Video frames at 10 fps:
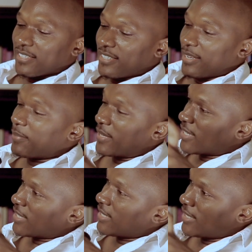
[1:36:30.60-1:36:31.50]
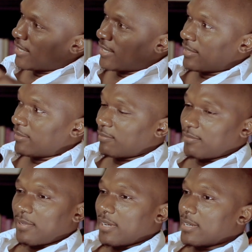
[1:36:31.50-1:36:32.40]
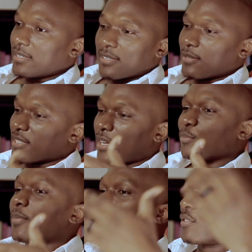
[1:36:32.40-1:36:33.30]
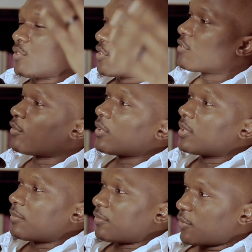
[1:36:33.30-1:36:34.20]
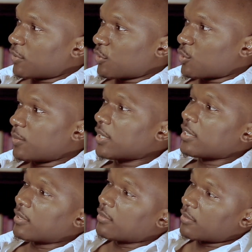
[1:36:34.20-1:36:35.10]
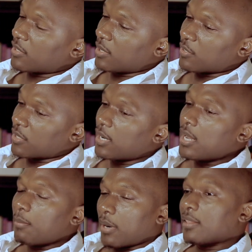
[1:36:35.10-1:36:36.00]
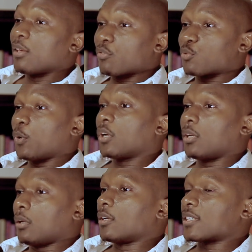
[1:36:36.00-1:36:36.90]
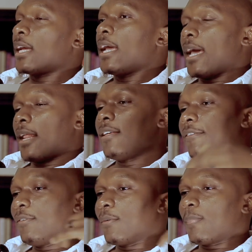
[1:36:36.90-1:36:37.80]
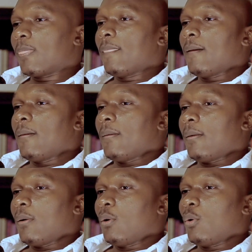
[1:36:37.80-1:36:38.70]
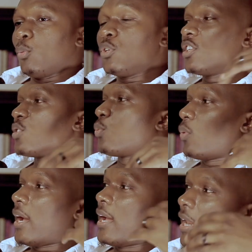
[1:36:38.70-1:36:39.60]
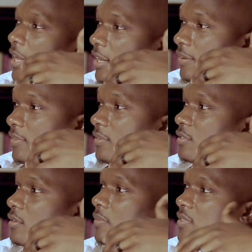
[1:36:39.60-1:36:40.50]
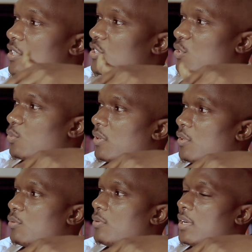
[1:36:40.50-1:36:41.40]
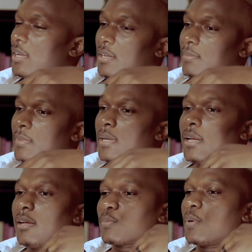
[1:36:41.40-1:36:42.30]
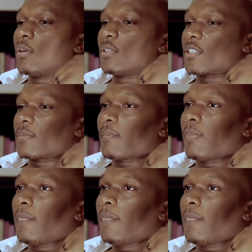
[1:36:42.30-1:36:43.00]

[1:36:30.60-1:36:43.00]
snippets and, sound bites to just throw them for social media consumption. But I think you've spoken a lot. And I think which is why I like having these conversations with you, it's because